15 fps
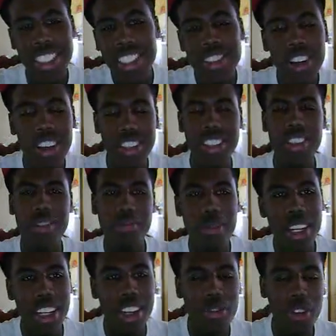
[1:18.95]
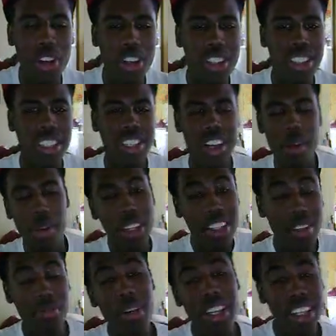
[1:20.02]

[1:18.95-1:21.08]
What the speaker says: they talk to many different girls, I mean,